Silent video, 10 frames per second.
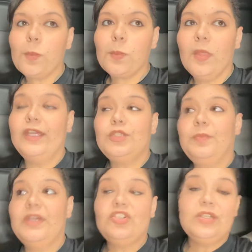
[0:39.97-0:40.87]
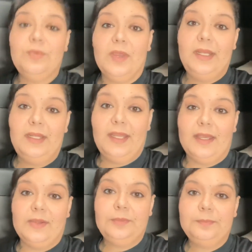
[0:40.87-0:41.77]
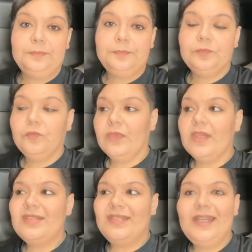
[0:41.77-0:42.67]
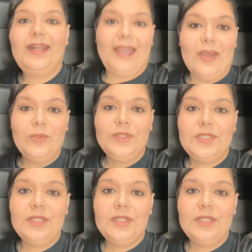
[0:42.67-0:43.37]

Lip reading: Especially right now. Sit it out?